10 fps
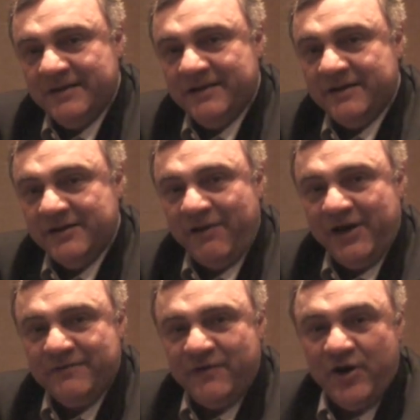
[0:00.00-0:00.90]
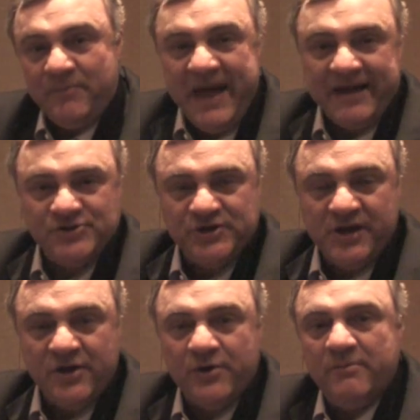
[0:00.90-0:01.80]
Uh, a lot of our
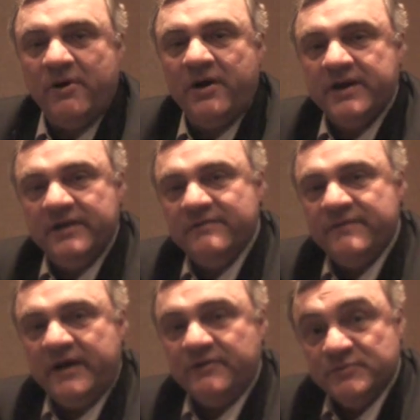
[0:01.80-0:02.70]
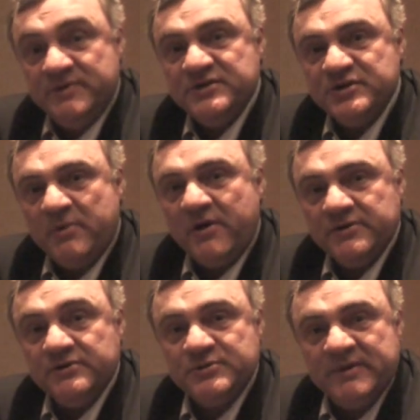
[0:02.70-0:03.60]
packaging go-to-market involves business
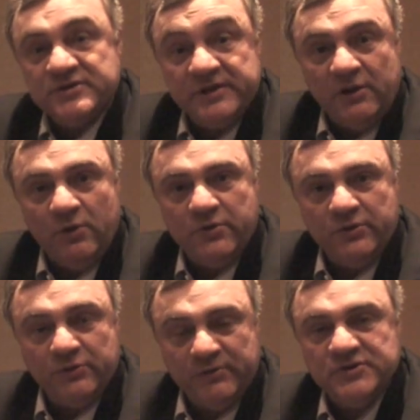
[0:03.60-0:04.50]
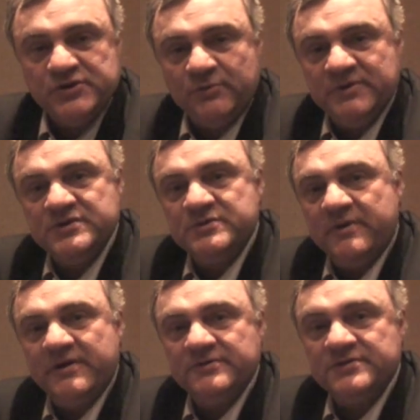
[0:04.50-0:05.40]
partners, especially local, regional business
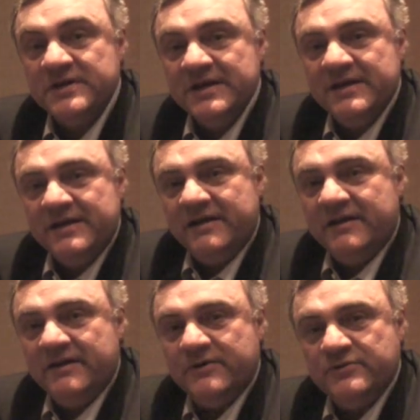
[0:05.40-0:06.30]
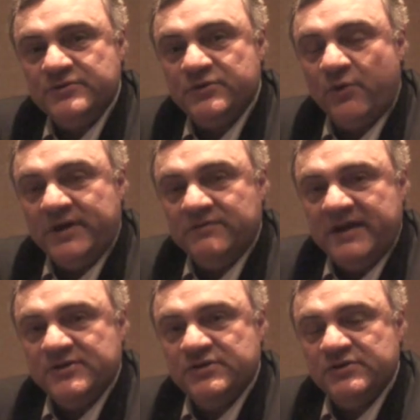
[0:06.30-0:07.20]
partners, uh, whose
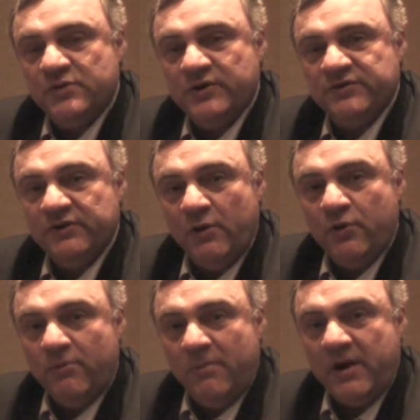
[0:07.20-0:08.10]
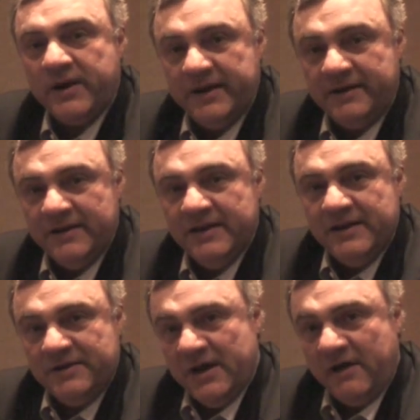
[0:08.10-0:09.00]
orientation towards the local market,
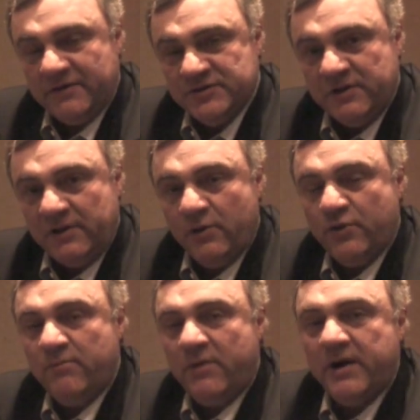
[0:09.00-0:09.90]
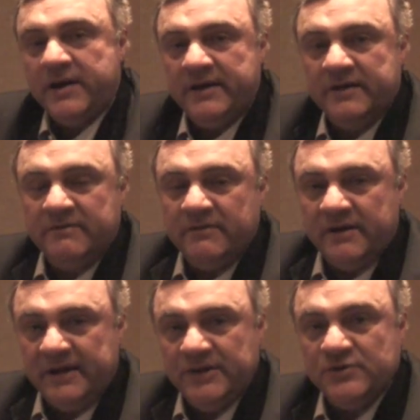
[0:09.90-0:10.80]
knowledge of the local market,
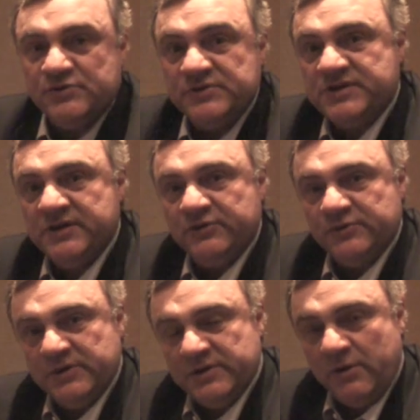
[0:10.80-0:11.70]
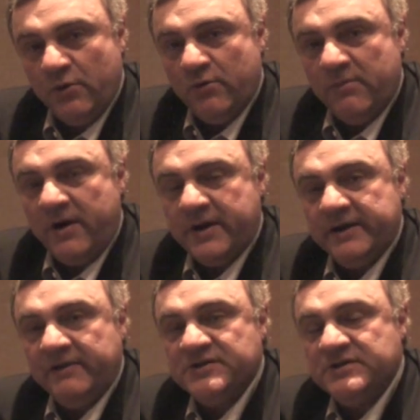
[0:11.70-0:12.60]
uh, industry skills within the local
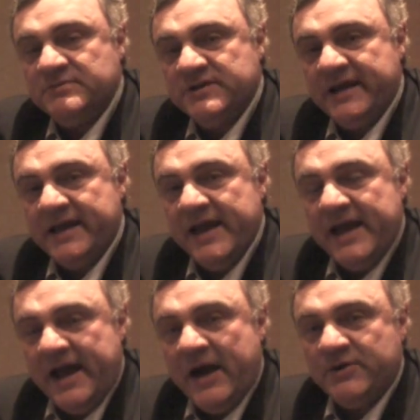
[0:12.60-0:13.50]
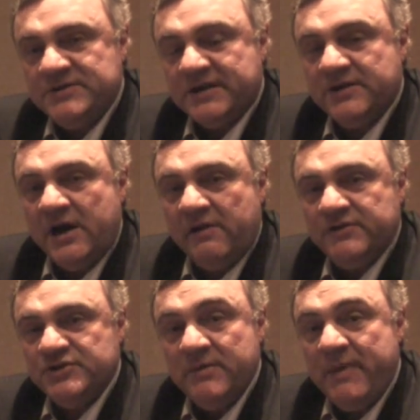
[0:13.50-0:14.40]
market, lets them take our
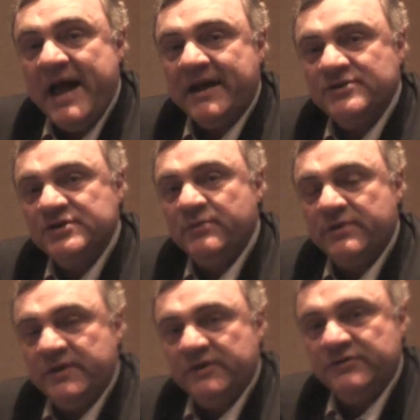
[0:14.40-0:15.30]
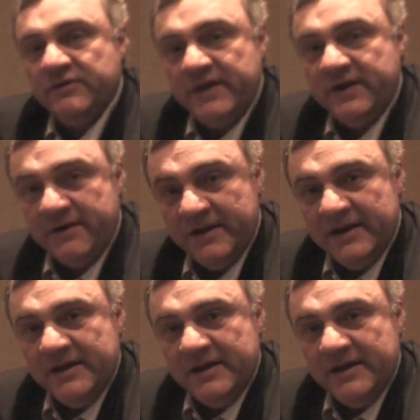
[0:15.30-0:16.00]
technology, package it with things that they're